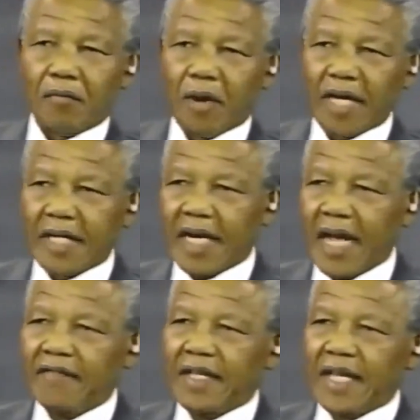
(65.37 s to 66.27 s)
But
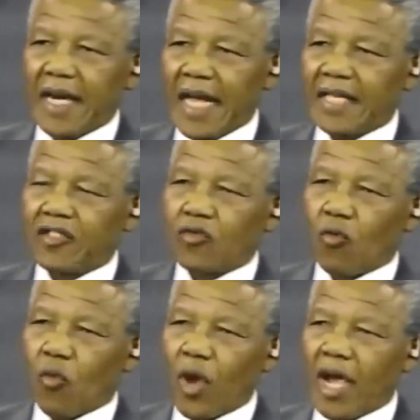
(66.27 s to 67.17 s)
nevertheless,
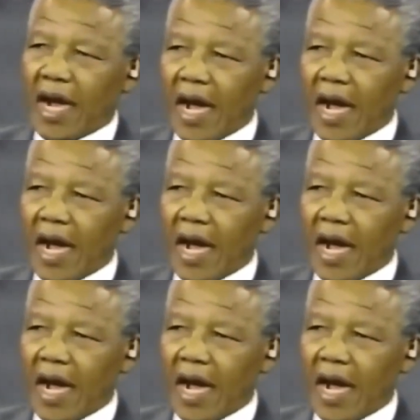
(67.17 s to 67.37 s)
we